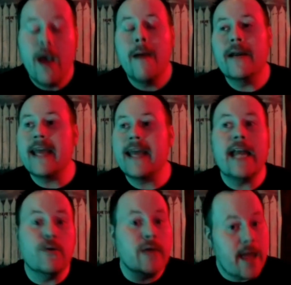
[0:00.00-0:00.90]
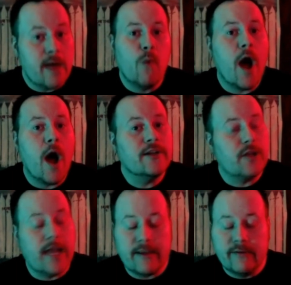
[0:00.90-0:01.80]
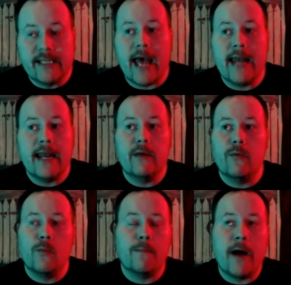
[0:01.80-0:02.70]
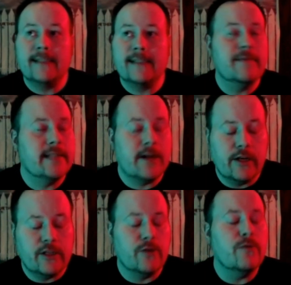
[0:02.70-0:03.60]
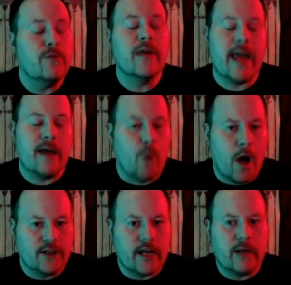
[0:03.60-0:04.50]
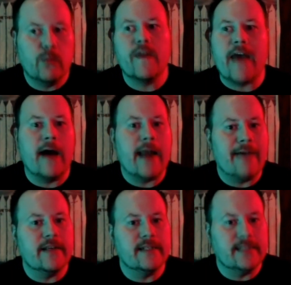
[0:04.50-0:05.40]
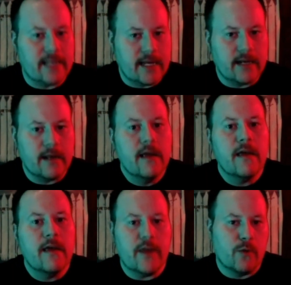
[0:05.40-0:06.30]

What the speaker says: But again, you can watch, like you said, Pet Cemetery 2, you can watch it without having seen the